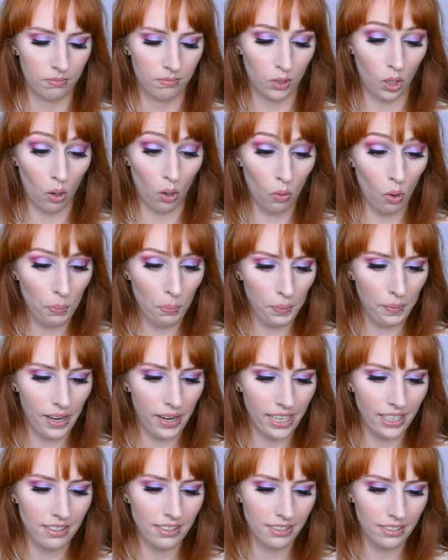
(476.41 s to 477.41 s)

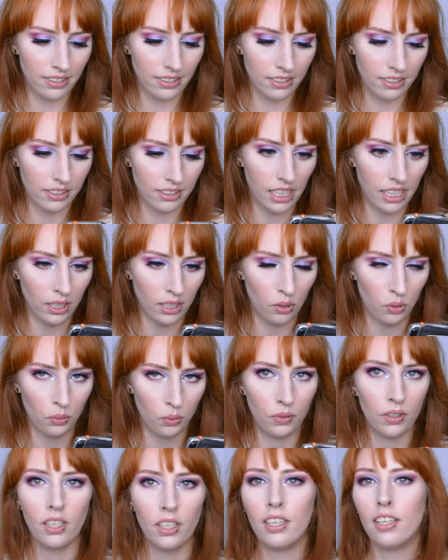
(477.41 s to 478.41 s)
cooperate. Thank
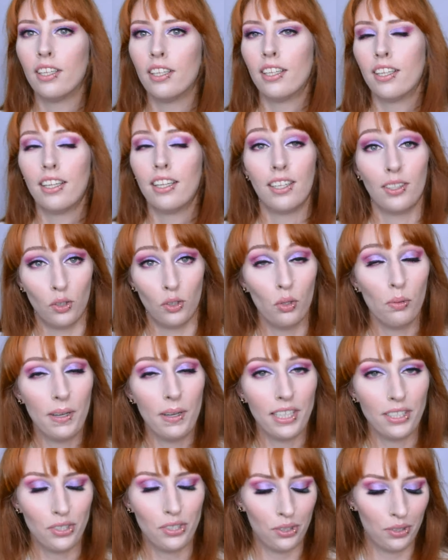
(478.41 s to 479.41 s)
you. Do
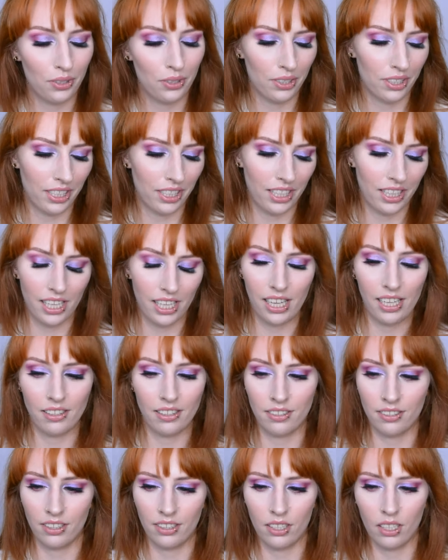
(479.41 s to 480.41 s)
make sure
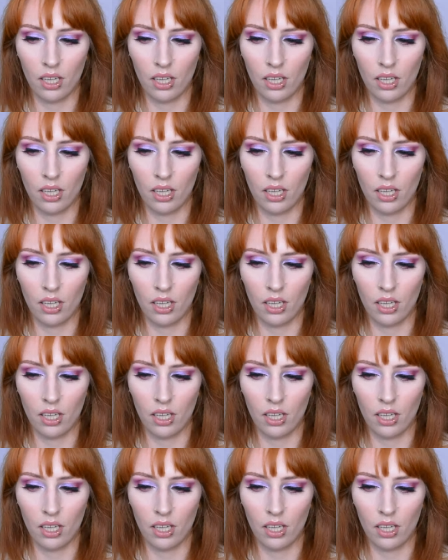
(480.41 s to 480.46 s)
that, you